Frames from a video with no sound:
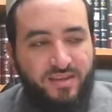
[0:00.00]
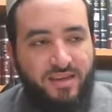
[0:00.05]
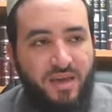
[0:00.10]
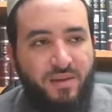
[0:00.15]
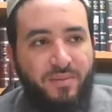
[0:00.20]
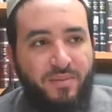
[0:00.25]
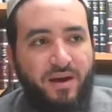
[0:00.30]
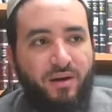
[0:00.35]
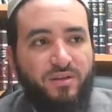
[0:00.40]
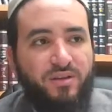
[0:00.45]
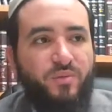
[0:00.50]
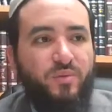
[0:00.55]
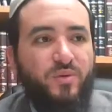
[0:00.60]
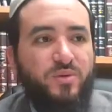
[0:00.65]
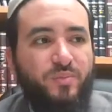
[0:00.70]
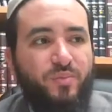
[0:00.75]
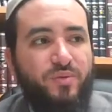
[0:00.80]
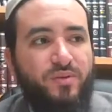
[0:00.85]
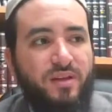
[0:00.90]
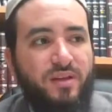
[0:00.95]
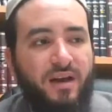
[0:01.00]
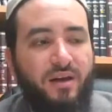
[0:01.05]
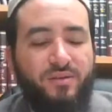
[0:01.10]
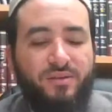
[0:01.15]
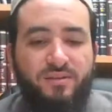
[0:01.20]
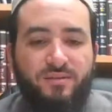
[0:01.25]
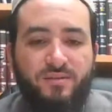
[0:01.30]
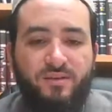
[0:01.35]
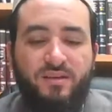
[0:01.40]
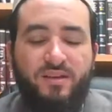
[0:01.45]
came out, it was put
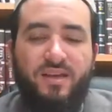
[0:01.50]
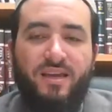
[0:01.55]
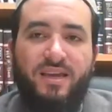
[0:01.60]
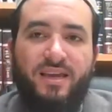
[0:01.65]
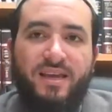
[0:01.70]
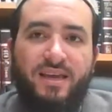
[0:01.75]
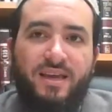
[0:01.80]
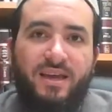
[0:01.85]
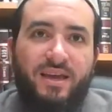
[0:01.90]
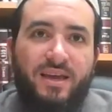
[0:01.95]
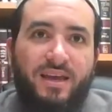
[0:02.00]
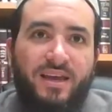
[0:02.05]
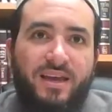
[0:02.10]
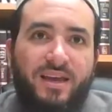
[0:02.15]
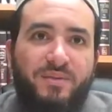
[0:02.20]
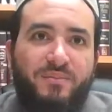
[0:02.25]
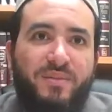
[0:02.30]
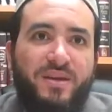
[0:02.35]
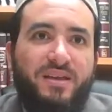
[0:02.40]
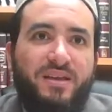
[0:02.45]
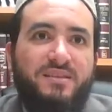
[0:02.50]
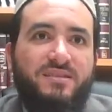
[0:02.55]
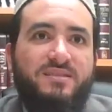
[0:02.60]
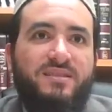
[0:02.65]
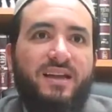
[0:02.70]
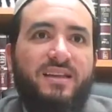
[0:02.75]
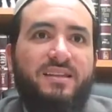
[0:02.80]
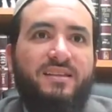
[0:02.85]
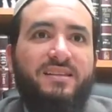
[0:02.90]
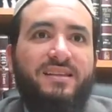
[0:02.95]
out, it means
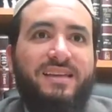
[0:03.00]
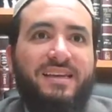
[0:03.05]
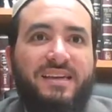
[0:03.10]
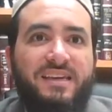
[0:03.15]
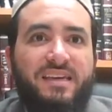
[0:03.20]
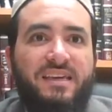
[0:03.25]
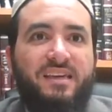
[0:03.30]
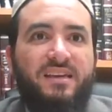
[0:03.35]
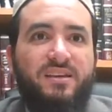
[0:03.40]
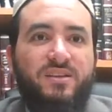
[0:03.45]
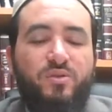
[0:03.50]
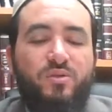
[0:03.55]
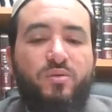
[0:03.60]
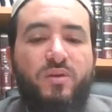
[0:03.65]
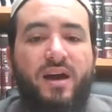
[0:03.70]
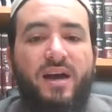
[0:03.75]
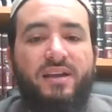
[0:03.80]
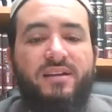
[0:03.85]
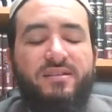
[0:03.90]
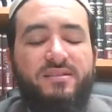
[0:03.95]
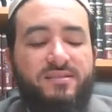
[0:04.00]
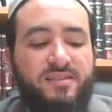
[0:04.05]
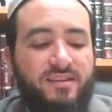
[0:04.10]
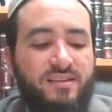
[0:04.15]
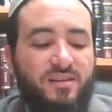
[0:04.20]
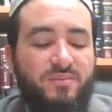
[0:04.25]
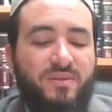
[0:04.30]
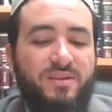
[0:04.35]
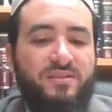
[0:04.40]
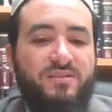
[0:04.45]
that the key to
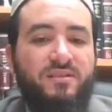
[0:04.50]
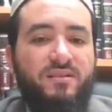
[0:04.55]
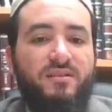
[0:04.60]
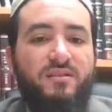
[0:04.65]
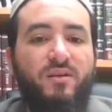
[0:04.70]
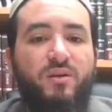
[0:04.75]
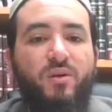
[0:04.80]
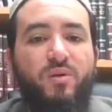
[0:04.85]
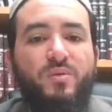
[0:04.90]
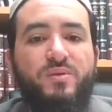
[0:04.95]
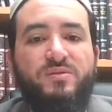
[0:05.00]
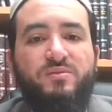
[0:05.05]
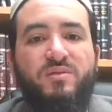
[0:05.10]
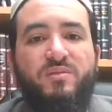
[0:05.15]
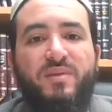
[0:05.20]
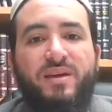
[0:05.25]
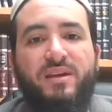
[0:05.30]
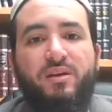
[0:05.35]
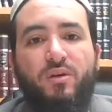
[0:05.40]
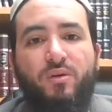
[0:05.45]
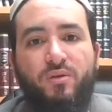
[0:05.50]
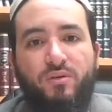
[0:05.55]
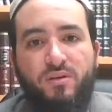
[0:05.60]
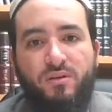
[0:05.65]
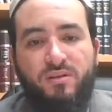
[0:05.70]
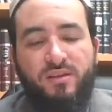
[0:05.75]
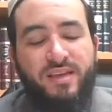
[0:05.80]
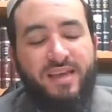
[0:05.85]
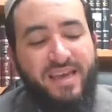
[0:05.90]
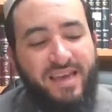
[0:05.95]
understand the material always remain
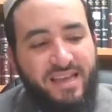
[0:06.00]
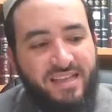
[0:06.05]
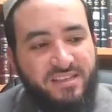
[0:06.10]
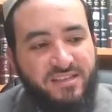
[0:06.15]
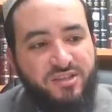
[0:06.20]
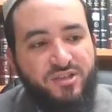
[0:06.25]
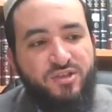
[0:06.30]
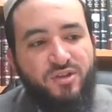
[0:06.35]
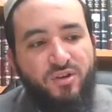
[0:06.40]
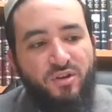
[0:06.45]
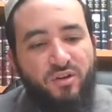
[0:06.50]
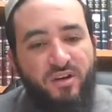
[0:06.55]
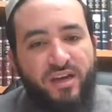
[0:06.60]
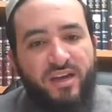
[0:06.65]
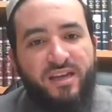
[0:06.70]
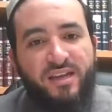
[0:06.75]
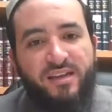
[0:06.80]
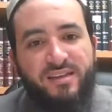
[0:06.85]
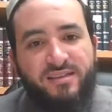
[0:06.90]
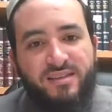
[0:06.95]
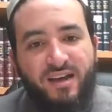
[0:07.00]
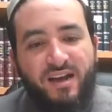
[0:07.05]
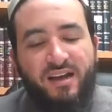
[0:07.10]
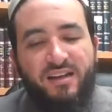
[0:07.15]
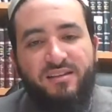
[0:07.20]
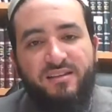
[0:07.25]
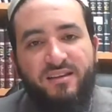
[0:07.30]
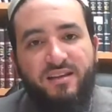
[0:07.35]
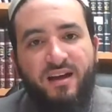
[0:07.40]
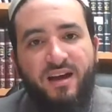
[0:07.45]
oral. And so it is
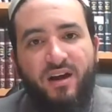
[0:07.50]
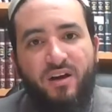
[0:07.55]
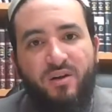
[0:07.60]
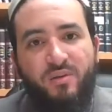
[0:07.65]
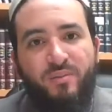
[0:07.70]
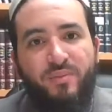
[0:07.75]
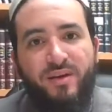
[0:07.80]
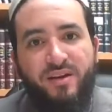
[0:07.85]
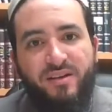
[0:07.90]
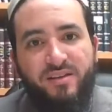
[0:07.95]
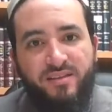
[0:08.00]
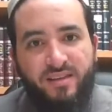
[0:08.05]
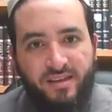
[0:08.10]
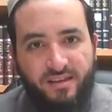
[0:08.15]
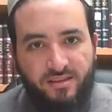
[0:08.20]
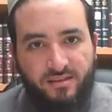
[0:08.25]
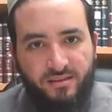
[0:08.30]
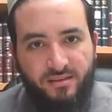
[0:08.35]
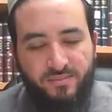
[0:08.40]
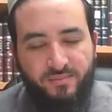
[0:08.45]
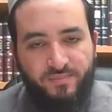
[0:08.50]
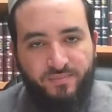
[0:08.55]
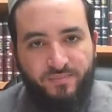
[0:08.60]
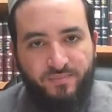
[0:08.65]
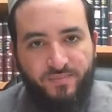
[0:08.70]
until our very days.